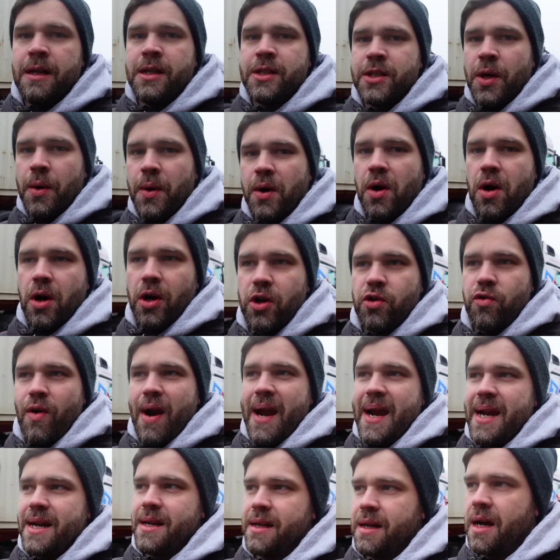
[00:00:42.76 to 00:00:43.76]
So we've got a
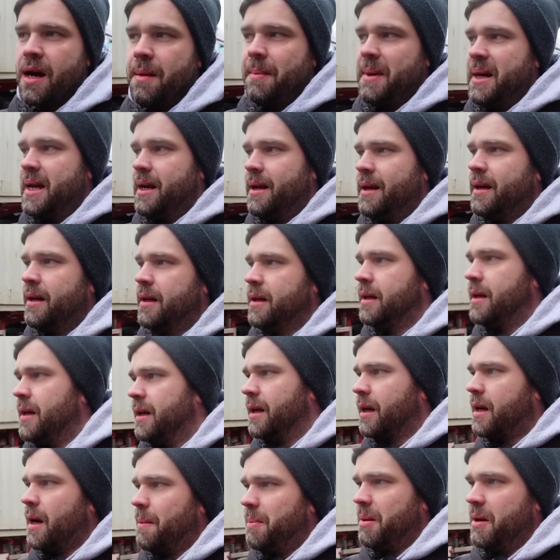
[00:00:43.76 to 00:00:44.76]
crane coming in
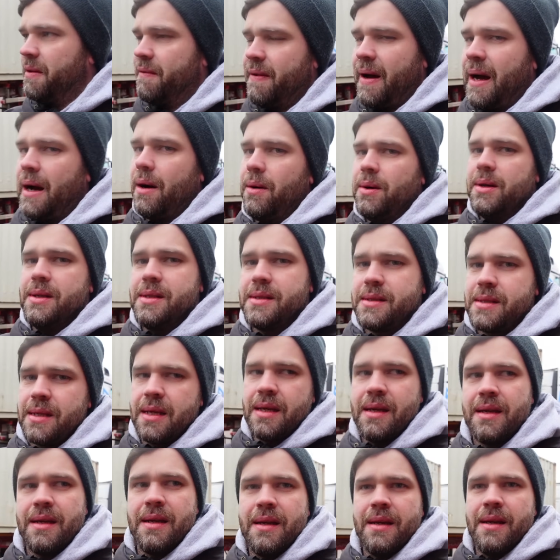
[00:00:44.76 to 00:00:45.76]
a couple of hours,
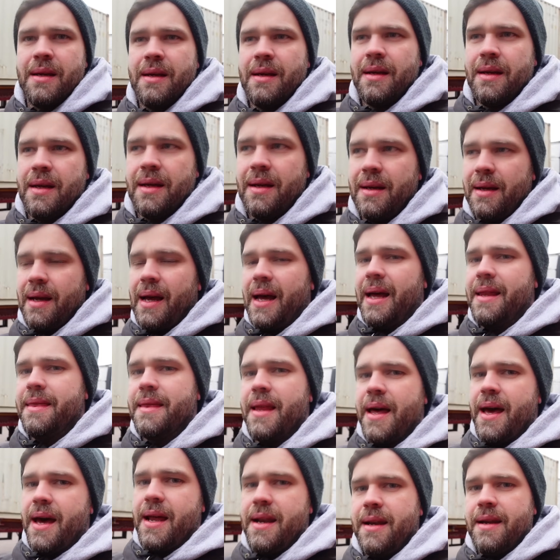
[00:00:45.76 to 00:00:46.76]
and
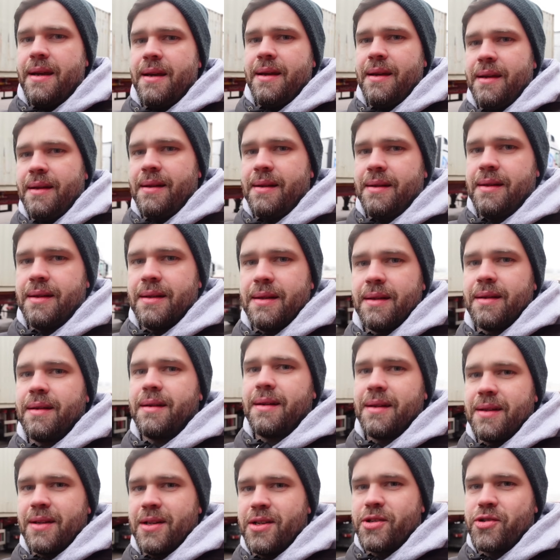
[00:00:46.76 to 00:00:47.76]
then
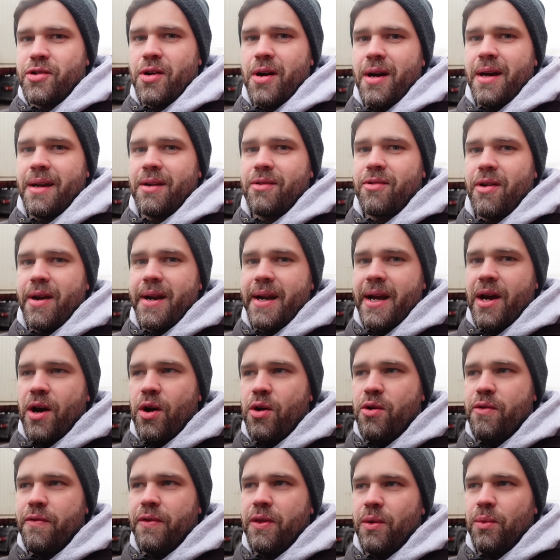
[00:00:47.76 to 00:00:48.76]
gonna try and crane it
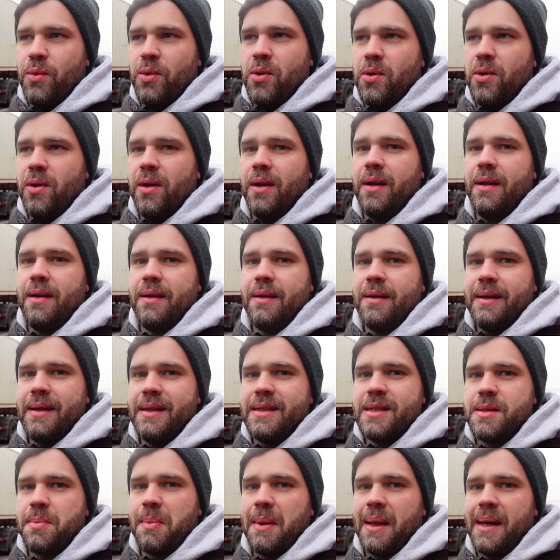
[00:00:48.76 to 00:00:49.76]
over the wall
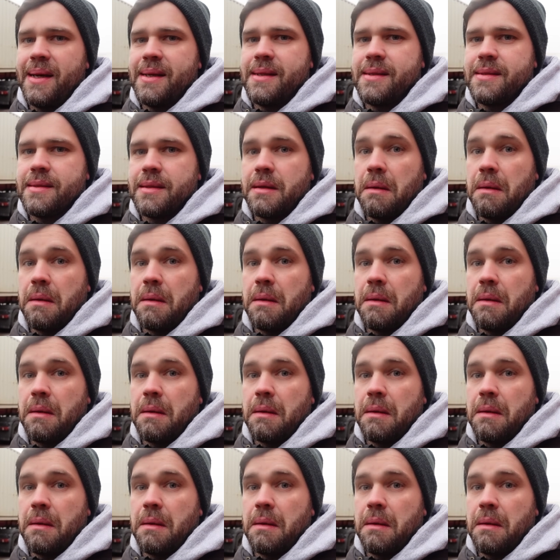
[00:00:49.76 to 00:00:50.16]
into place.